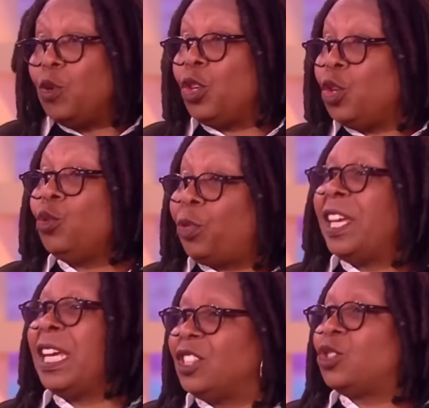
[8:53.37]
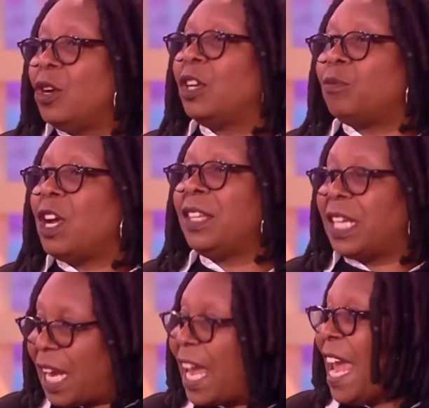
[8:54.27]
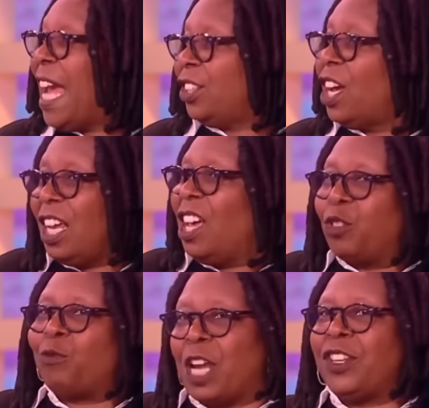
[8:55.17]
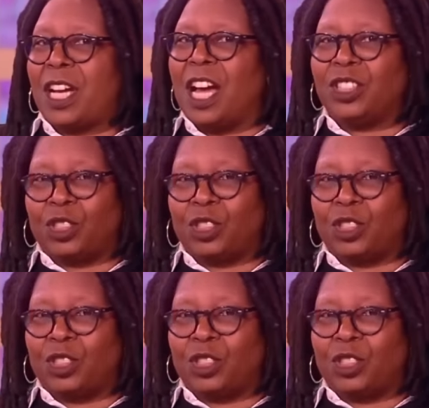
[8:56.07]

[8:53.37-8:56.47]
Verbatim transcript: for who you think is going to run the run the